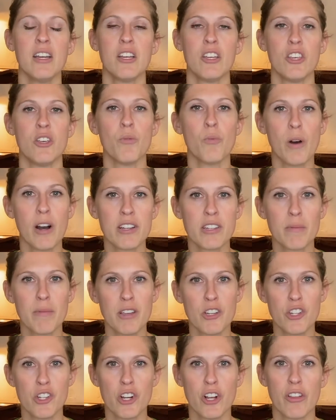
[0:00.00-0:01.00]
you want to make
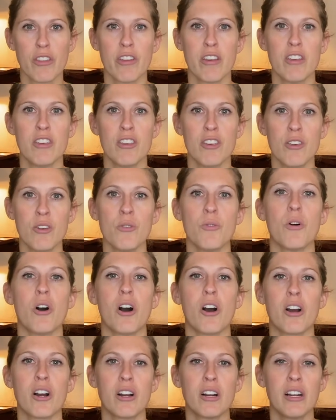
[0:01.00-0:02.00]
sure that you
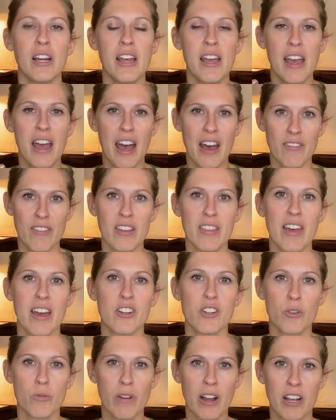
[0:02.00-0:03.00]
are having that
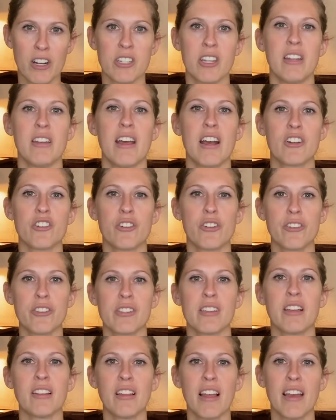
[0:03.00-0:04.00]
direct and natural
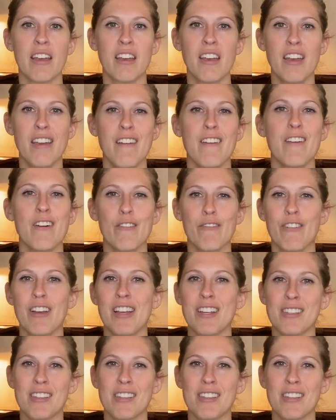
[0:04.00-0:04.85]
sunlight hit your face,